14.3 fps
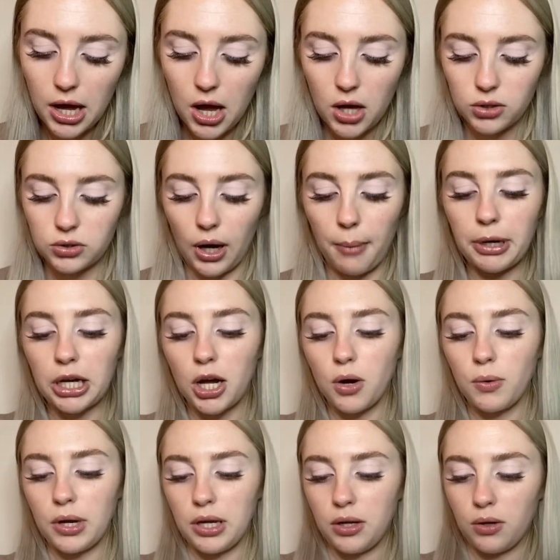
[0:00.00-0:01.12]
So I'm gonna go
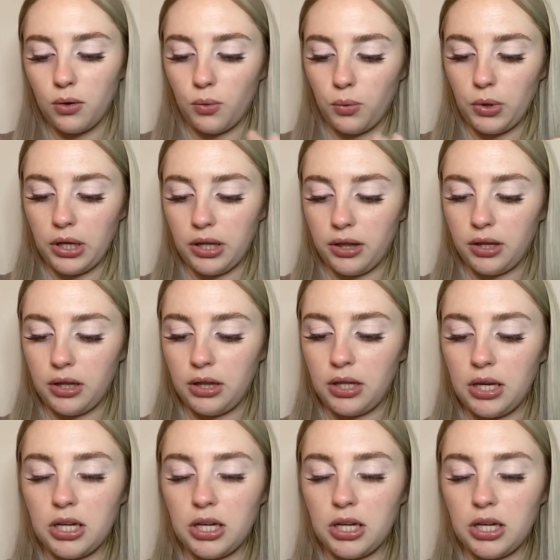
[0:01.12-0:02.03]
in with the